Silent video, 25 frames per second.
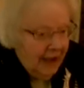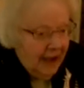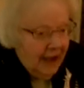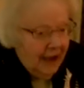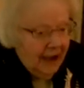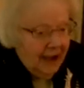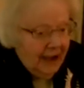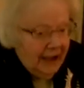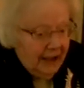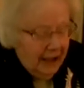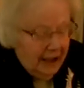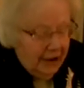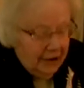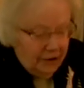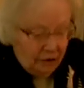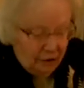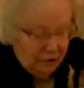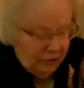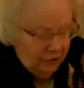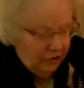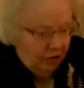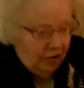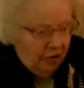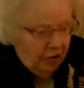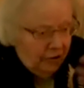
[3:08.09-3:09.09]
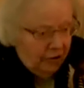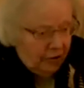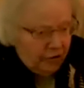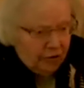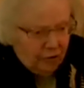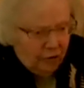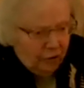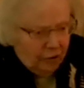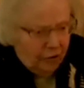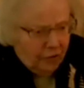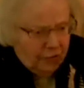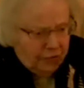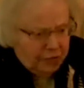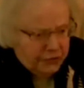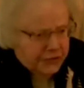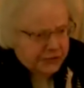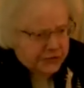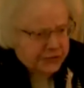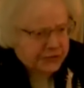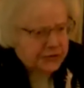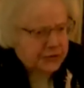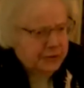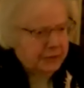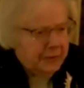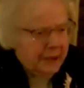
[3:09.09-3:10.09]
I had heard all
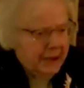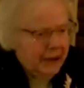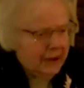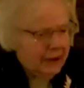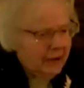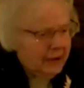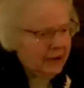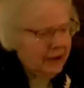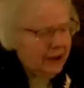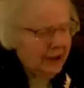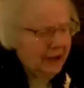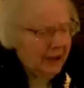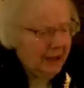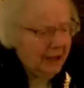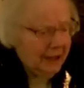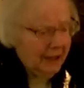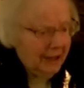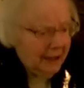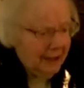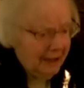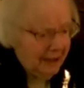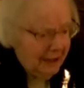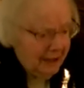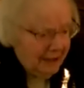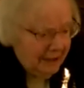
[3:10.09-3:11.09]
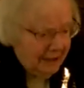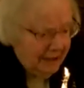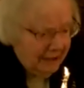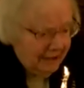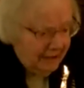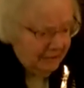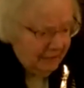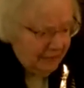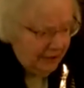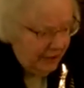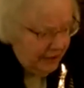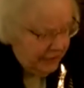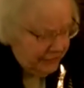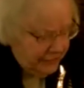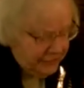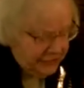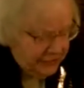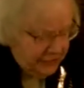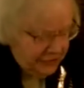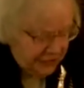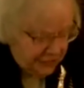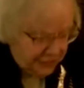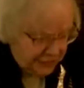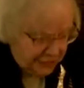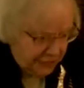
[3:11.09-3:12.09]
this about
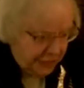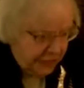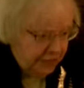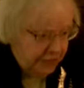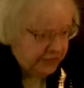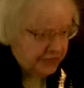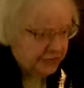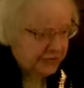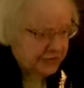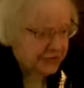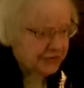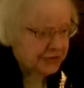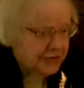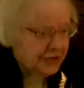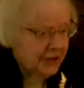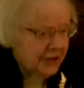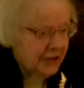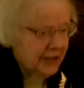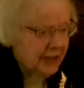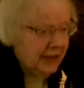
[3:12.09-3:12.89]
volunteer service.